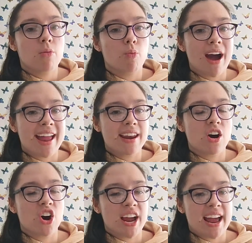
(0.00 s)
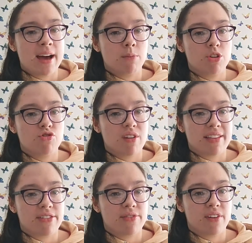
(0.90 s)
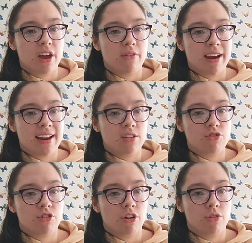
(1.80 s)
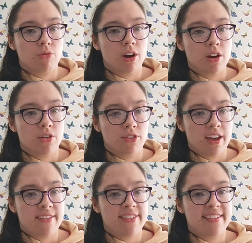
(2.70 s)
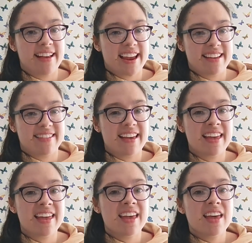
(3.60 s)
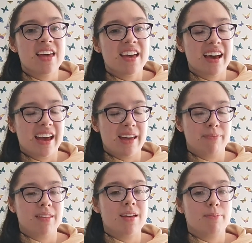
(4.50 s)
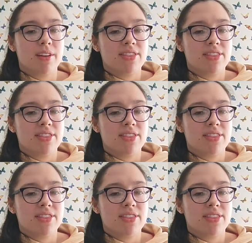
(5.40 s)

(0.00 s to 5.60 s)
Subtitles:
when I am transferring to another seat. But